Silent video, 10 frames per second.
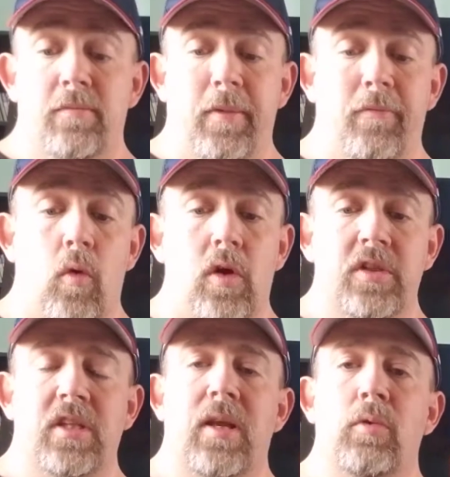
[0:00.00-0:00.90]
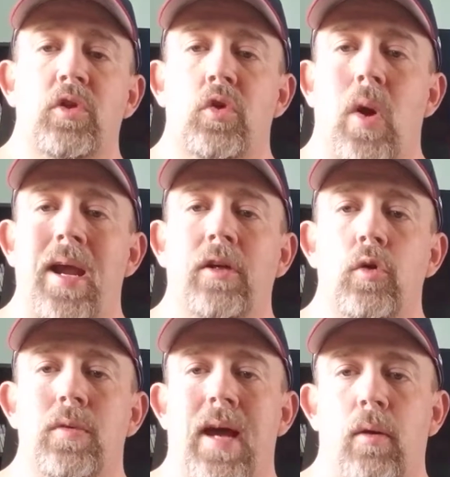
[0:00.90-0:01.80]
before is because I was trying
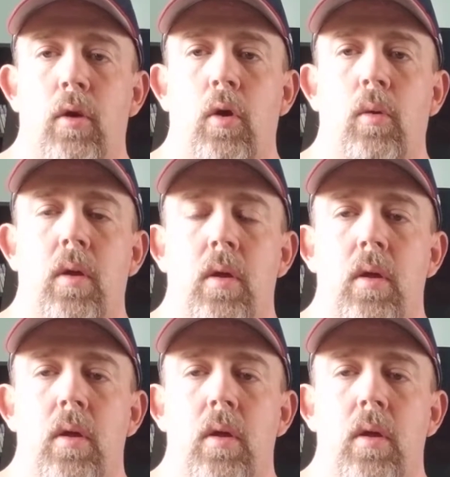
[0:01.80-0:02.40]
to download.